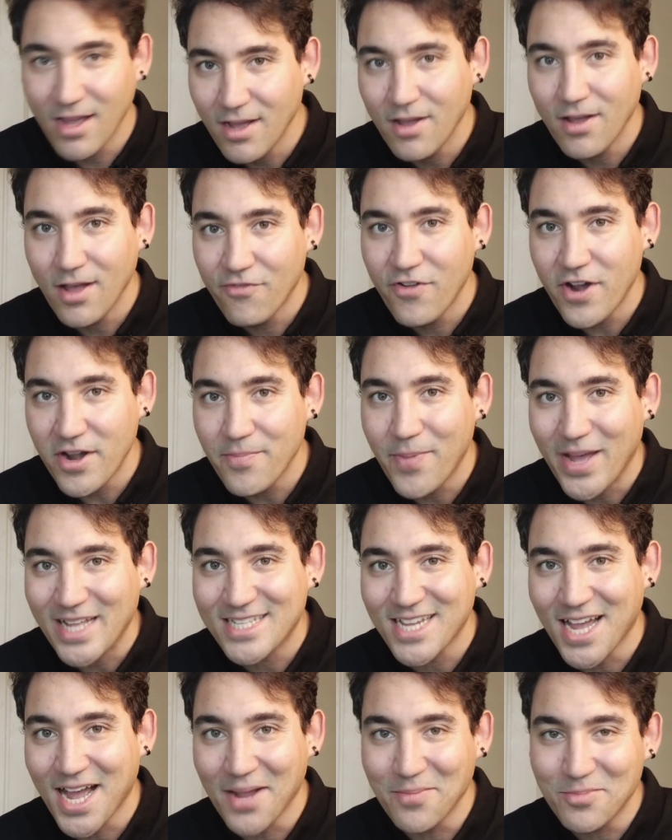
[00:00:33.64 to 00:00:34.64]
a very bad
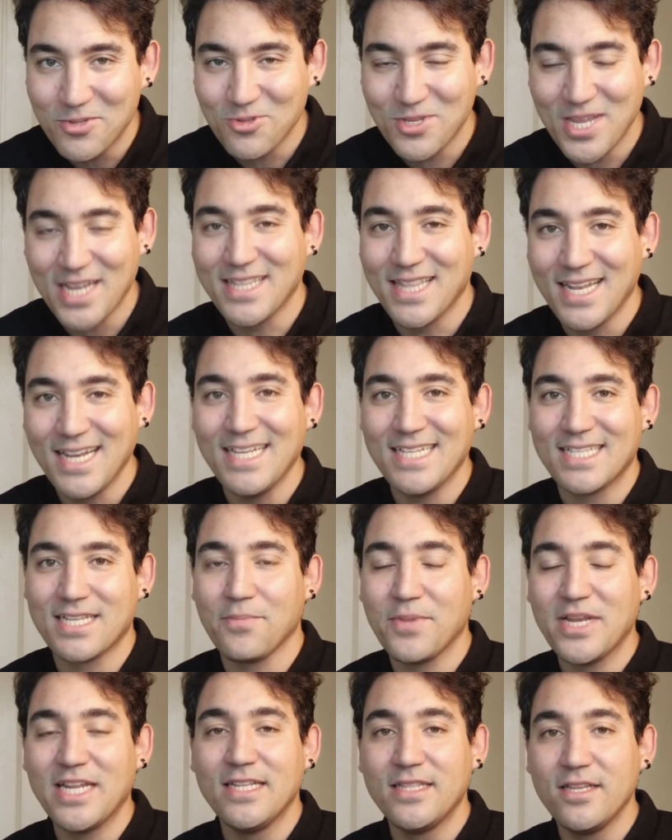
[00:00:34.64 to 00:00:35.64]
time, to say the least. I
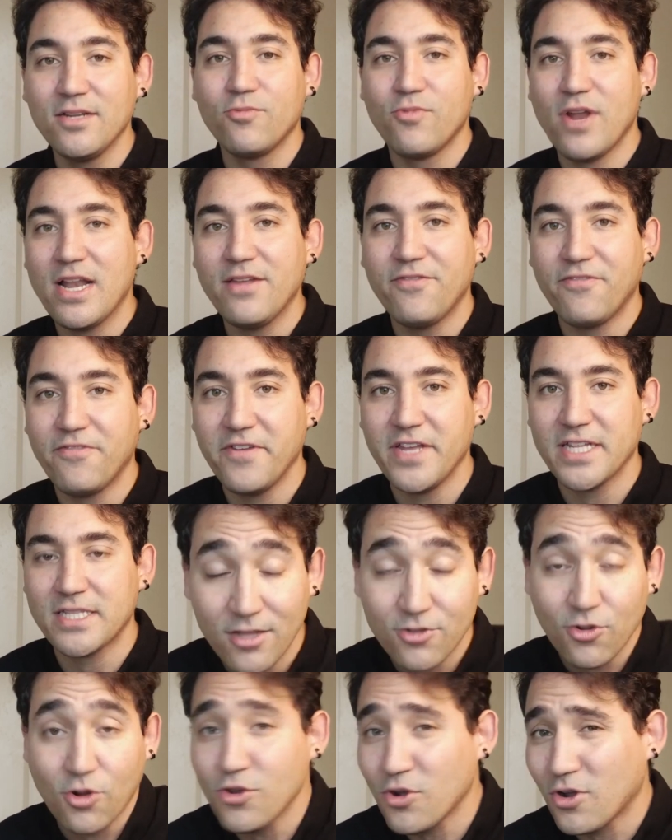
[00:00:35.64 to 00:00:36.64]
mean, he didn't really fit
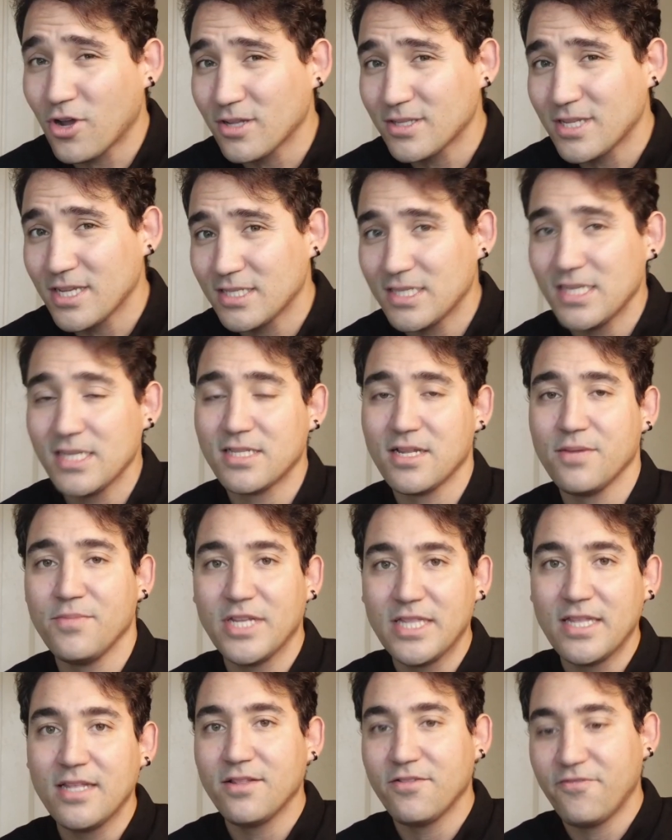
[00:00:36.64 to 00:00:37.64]
Antonio Conte's system. He
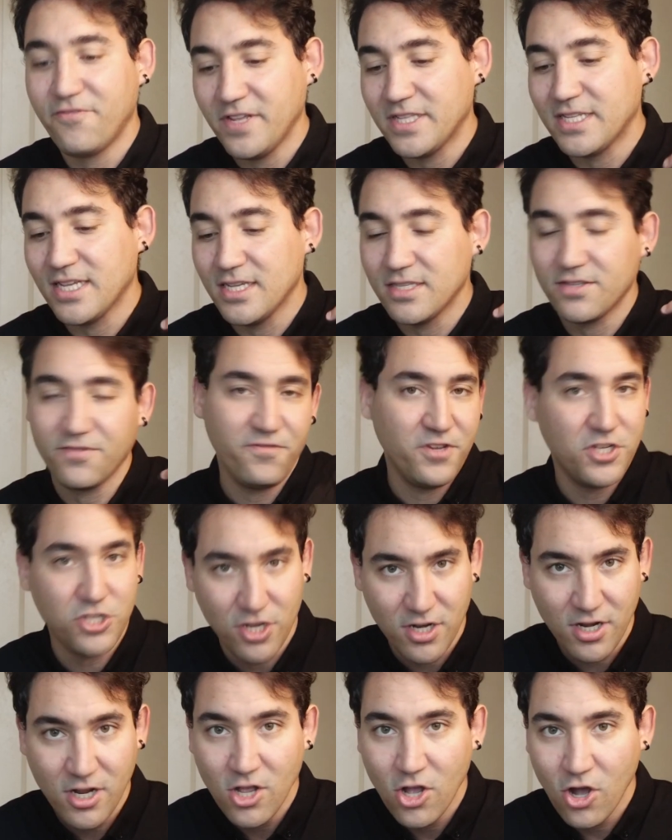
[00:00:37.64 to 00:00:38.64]
didn't fit his
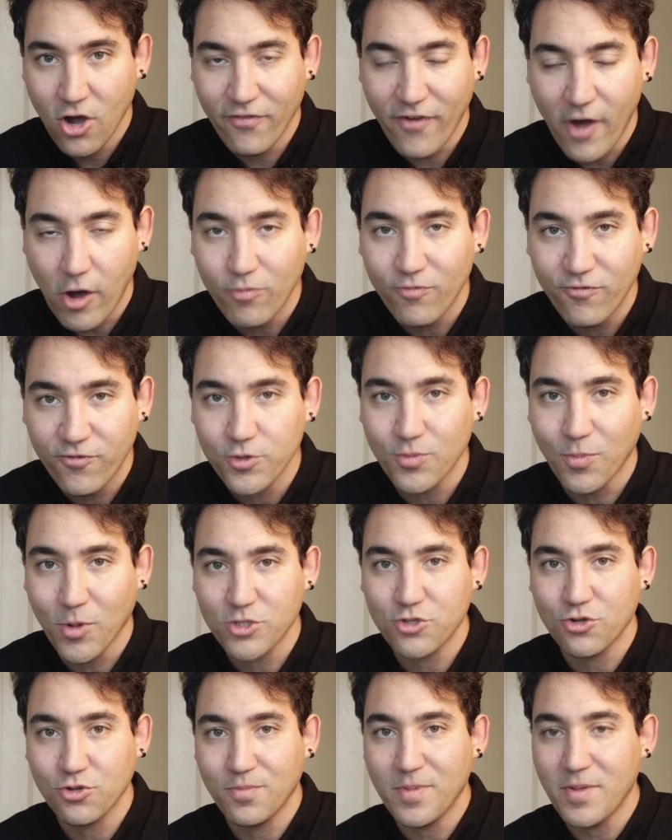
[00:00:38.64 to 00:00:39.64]
vision of how football
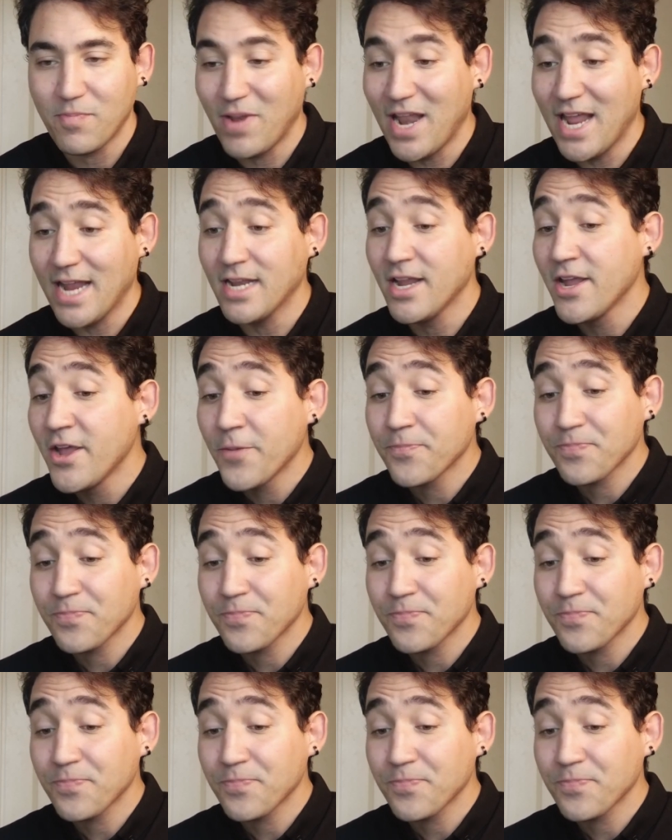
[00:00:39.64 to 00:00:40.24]
should be played.